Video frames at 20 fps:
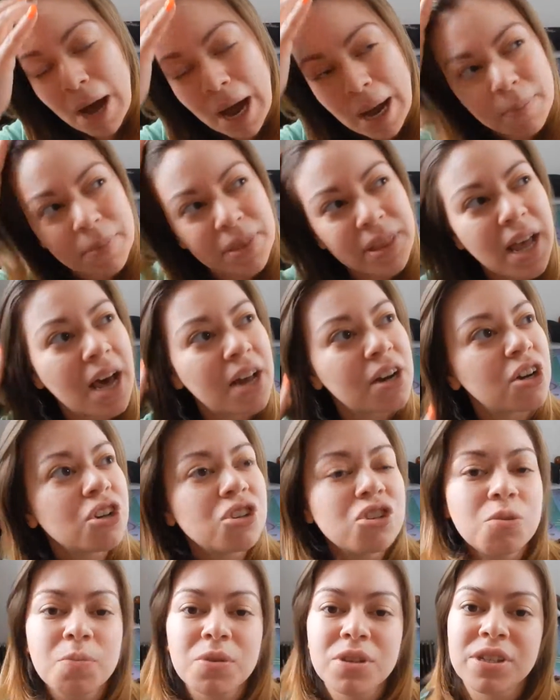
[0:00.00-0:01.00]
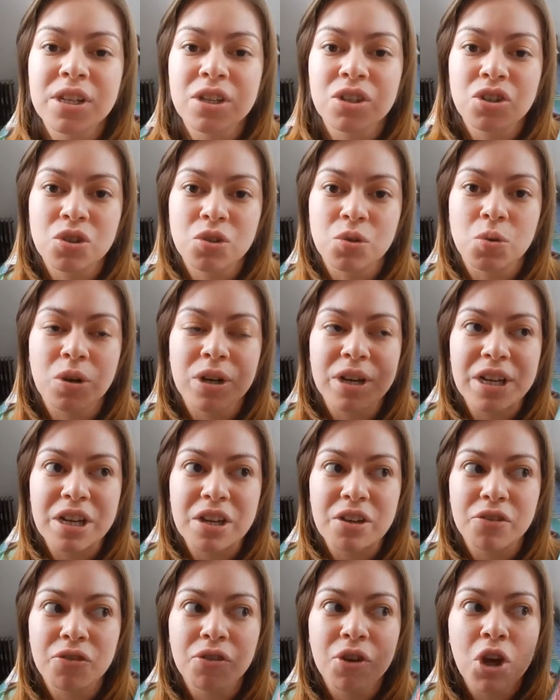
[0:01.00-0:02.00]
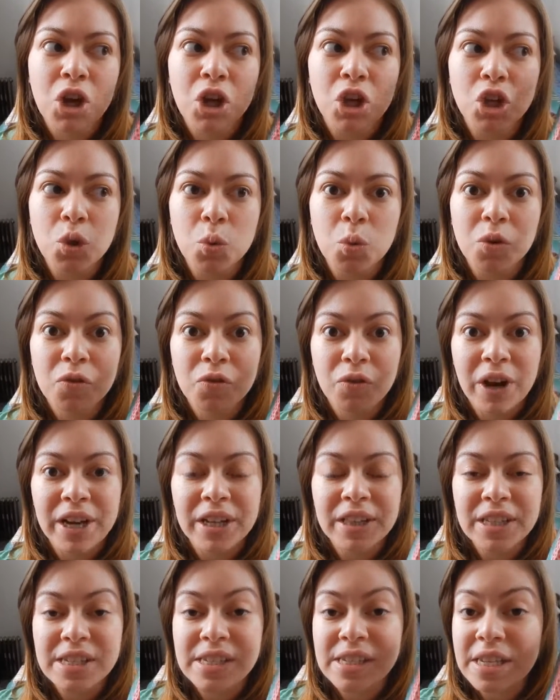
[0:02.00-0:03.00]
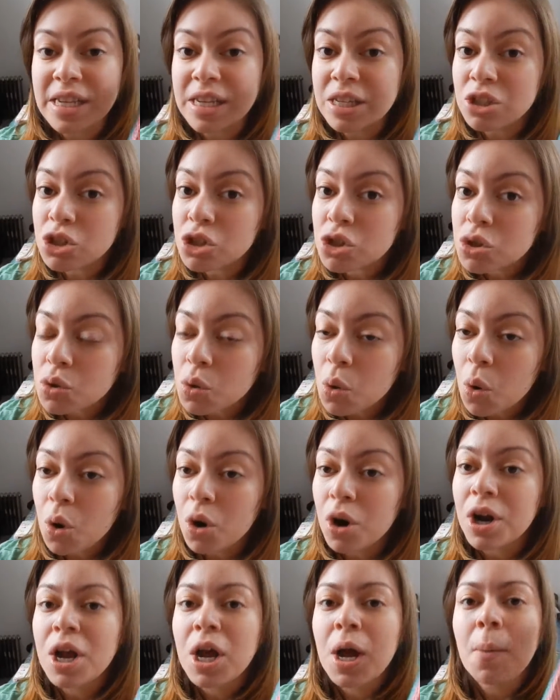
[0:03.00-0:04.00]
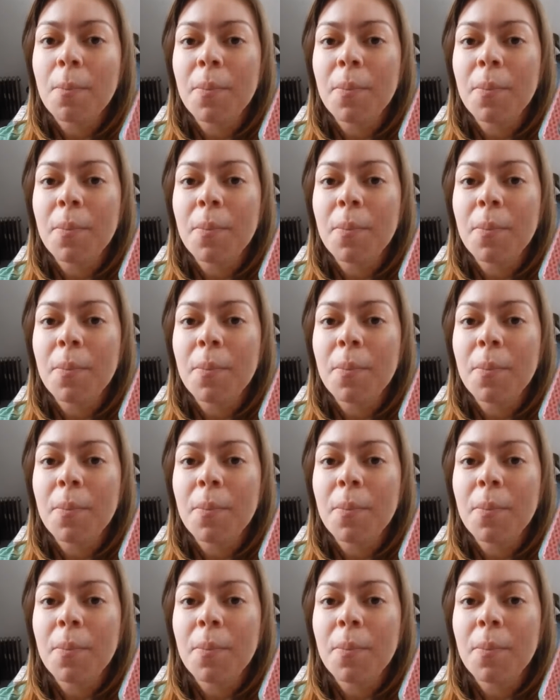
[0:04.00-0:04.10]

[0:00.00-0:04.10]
I'm not 100% sure if you will find these in store,